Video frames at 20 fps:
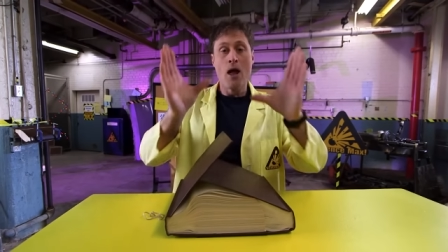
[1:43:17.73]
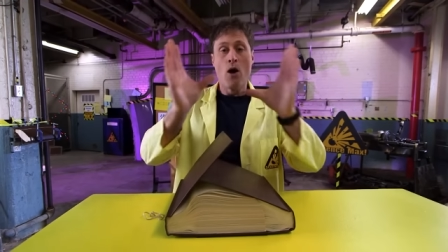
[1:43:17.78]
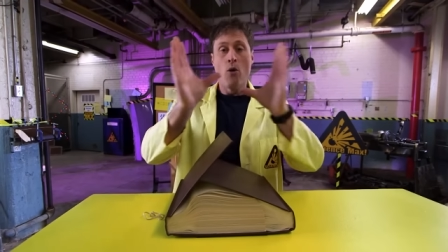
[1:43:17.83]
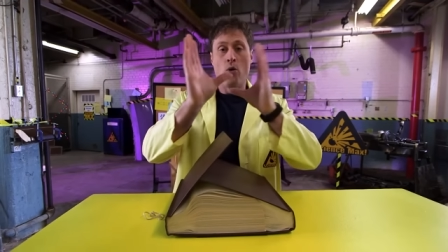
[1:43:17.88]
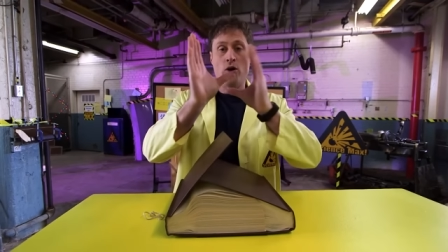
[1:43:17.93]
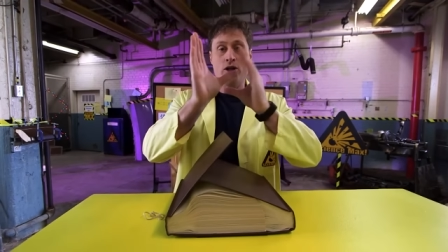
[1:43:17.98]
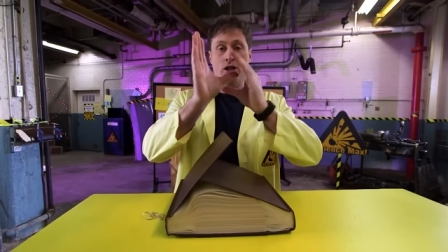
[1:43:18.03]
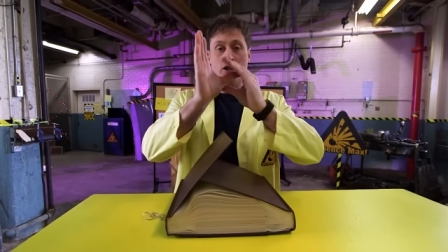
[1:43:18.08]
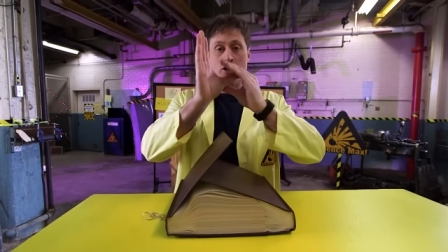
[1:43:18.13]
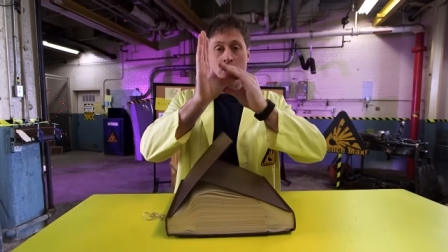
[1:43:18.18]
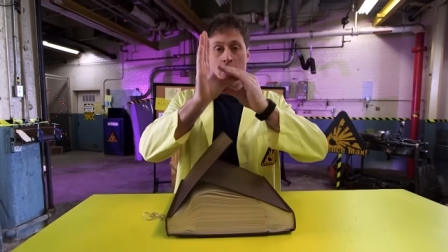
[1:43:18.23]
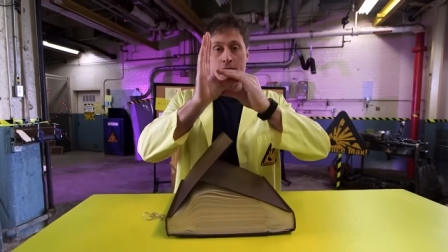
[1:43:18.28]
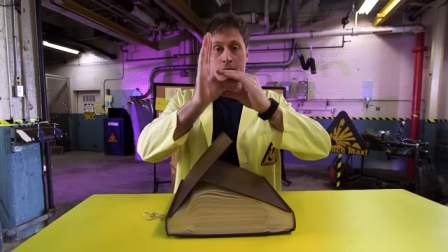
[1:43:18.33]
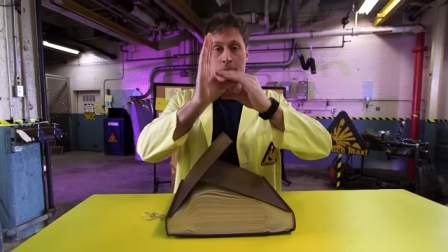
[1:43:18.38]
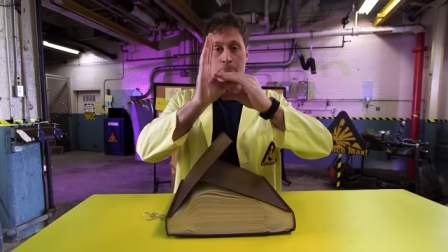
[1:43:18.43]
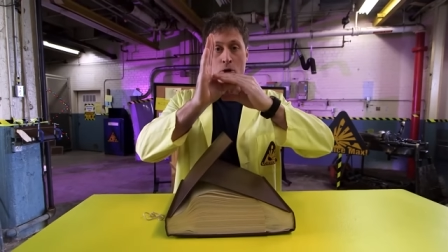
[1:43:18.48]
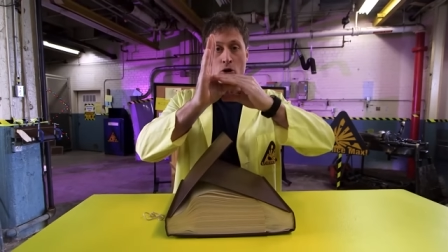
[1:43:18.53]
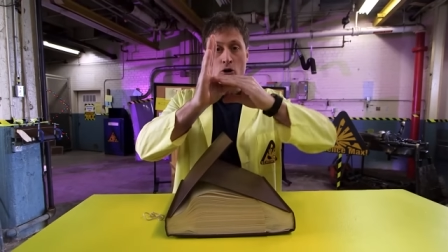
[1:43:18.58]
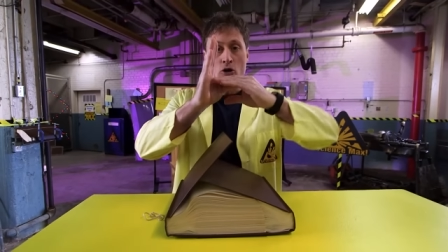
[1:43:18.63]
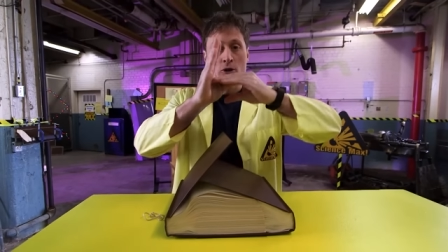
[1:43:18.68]
when you start to
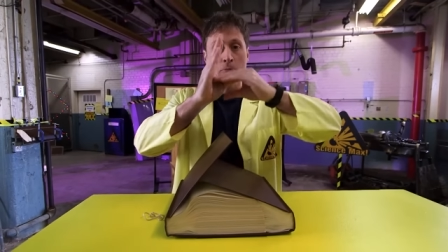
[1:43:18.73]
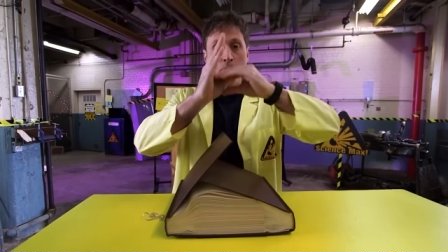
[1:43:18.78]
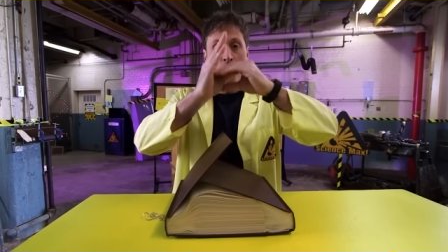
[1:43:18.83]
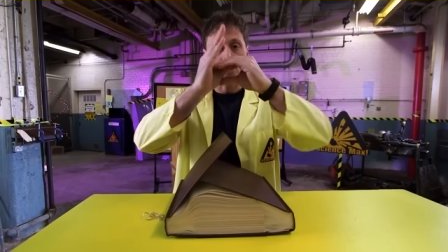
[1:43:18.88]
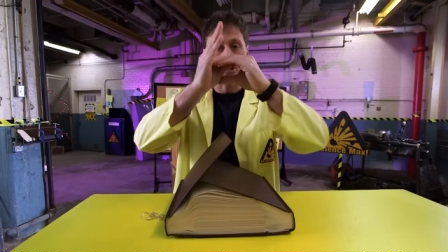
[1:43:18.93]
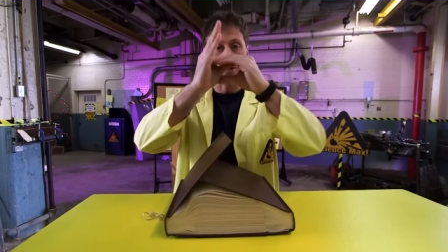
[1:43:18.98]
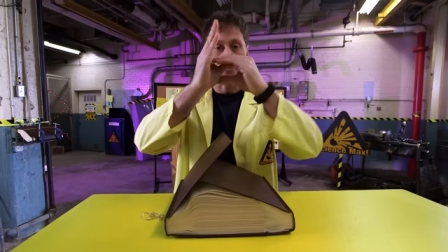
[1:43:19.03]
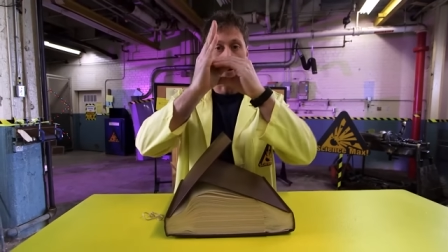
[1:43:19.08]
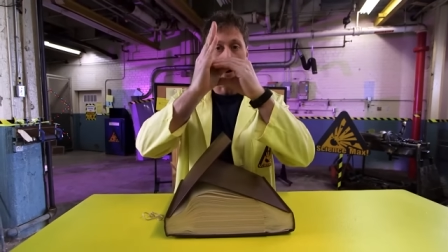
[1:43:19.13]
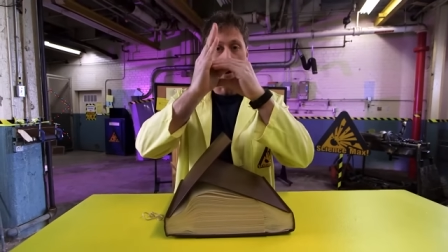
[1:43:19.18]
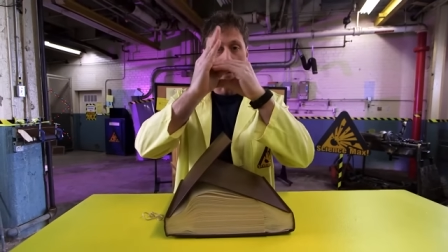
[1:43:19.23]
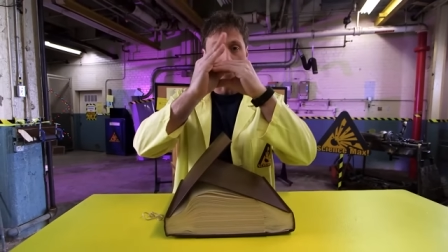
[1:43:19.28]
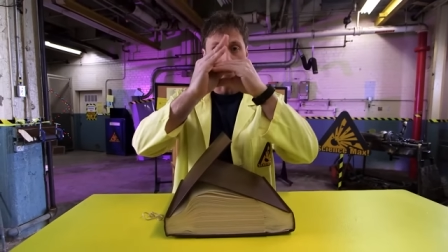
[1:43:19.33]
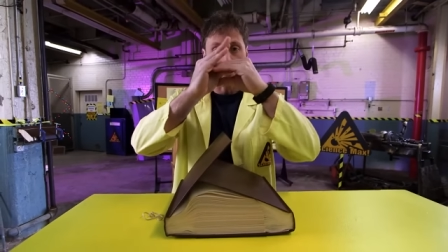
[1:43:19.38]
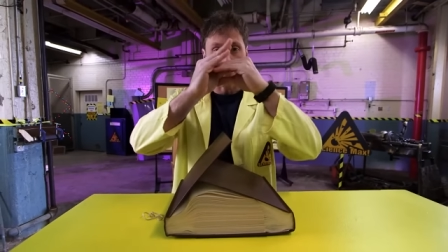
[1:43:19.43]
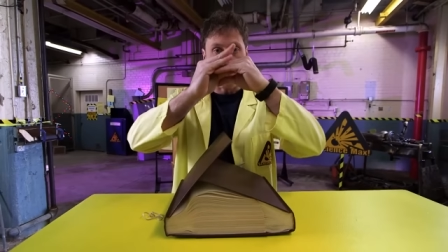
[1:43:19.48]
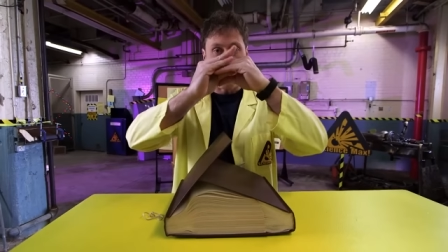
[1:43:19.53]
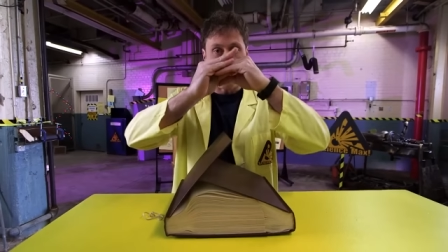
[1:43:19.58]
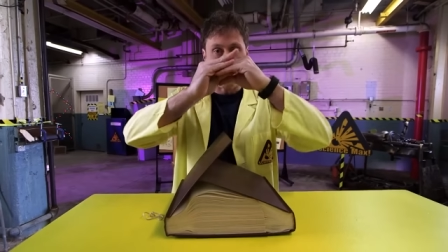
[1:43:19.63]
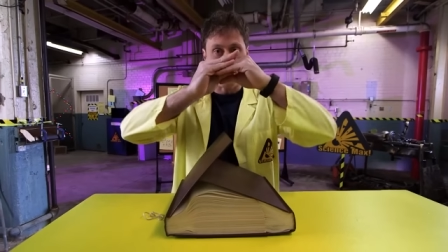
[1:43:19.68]
pull the books apart,
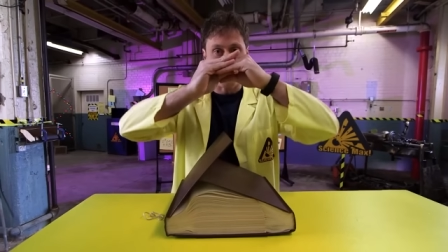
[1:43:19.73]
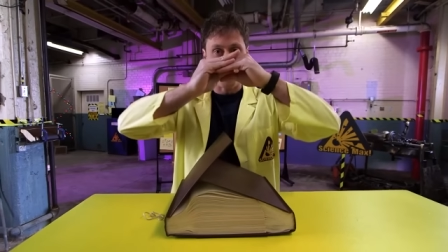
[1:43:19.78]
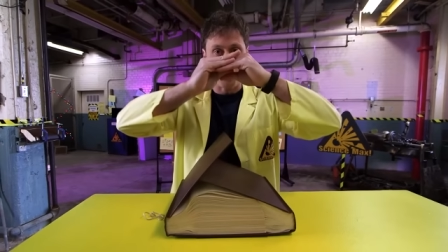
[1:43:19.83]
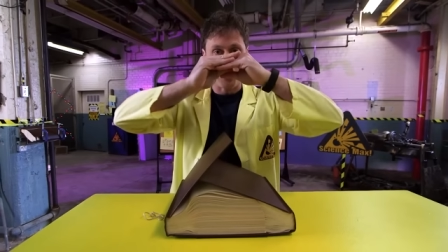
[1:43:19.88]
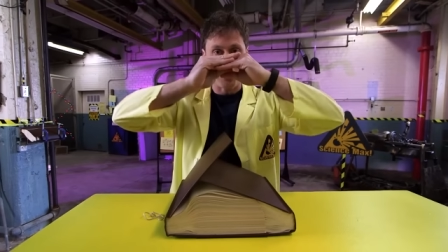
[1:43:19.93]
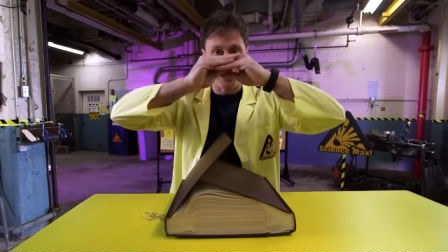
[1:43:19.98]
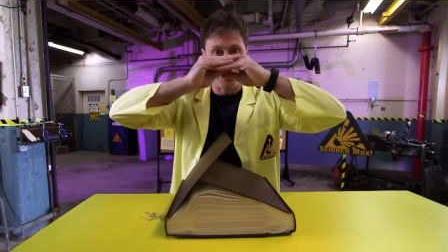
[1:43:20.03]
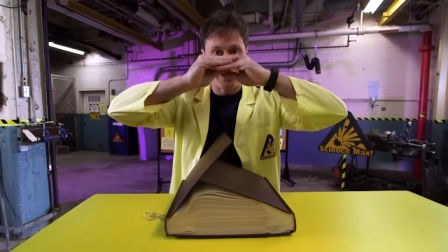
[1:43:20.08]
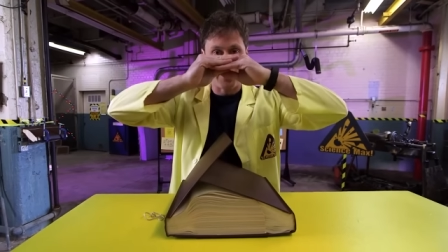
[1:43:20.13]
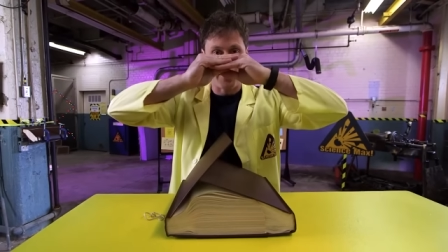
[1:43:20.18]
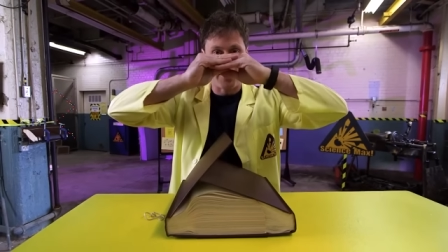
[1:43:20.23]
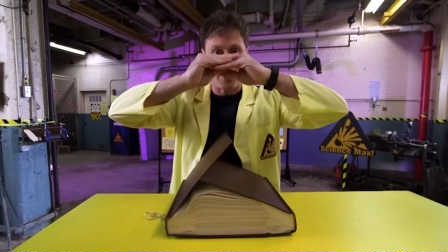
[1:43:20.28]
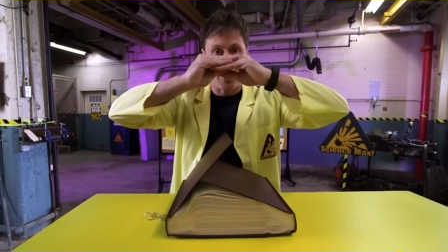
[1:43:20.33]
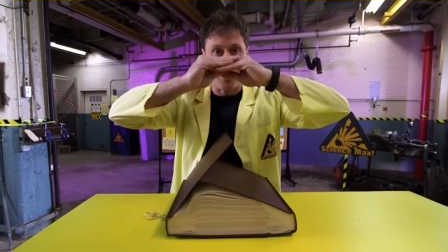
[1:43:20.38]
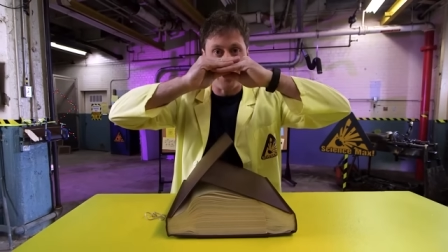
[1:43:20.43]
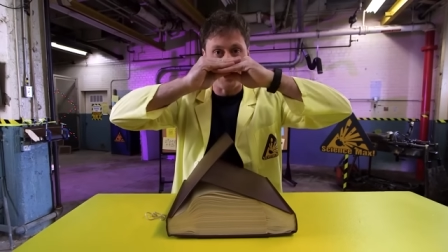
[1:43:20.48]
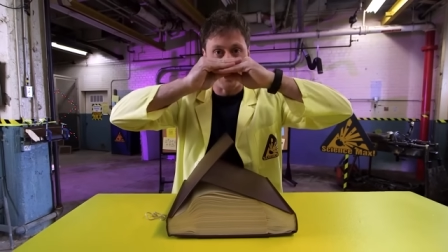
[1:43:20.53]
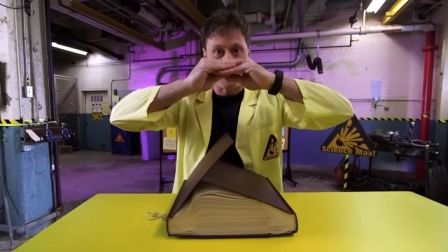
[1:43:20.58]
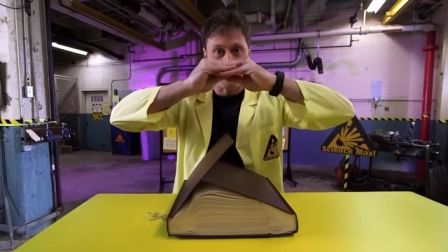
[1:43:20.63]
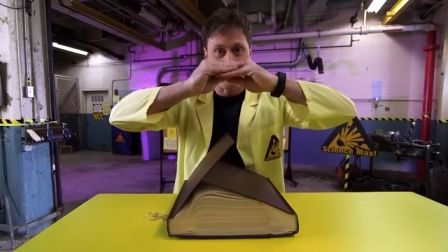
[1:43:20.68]
the pages
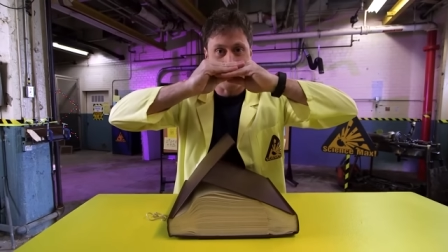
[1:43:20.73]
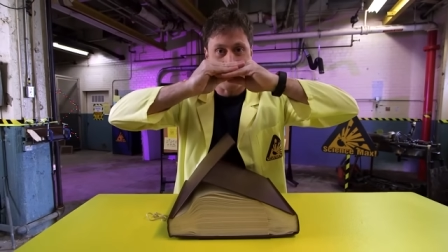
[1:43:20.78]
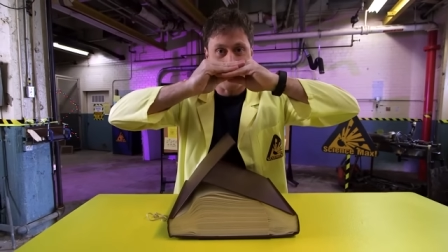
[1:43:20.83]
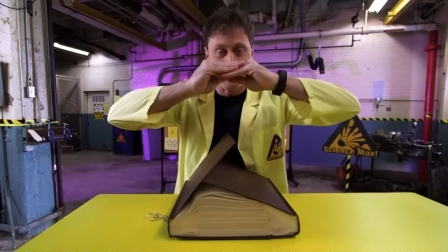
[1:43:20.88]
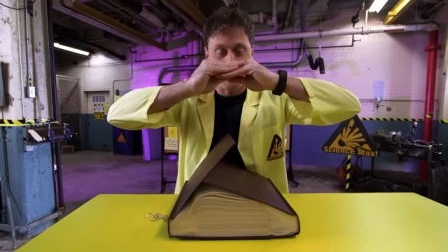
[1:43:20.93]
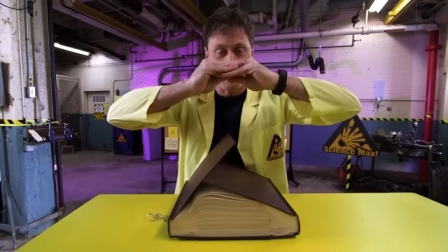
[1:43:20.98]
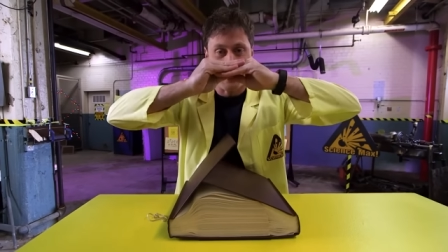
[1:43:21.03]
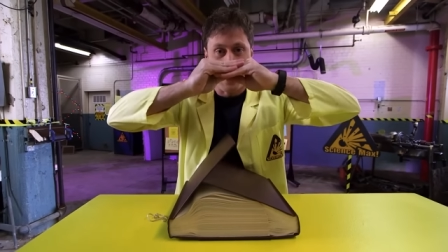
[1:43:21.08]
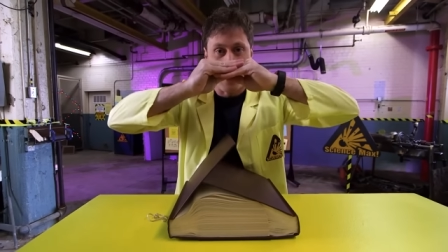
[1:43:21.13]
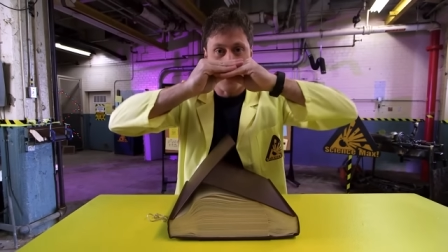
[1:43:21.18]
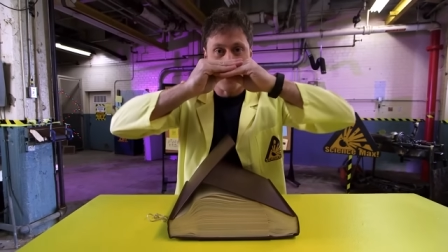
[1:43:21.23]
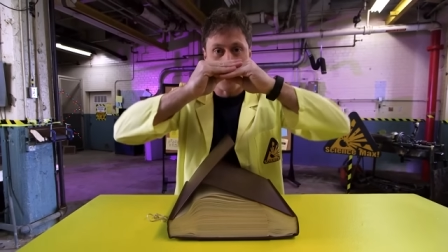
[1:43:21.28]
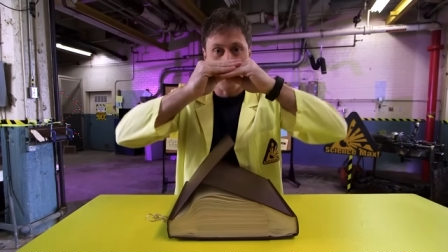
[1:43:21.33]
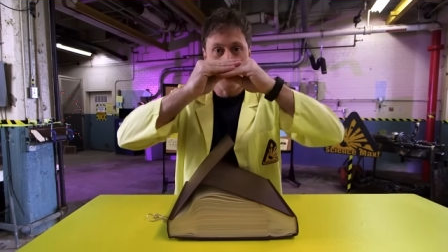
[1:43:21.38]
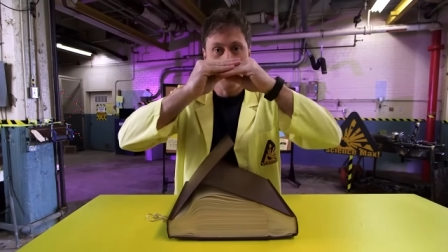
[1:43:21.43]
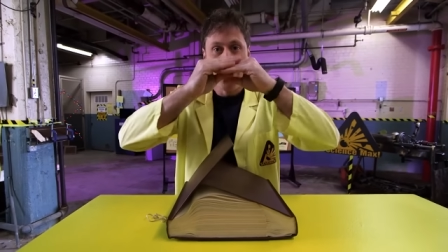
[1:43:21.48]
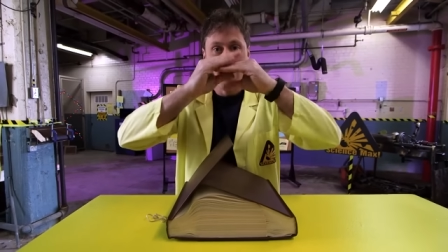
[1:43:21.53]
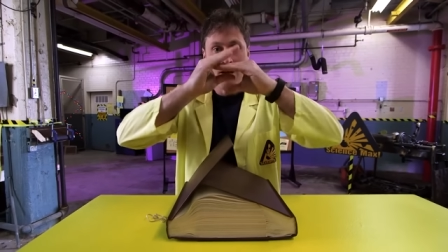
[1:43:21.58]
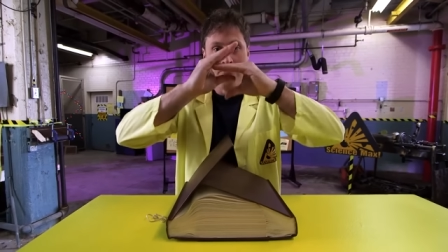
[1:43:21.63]
start to stick together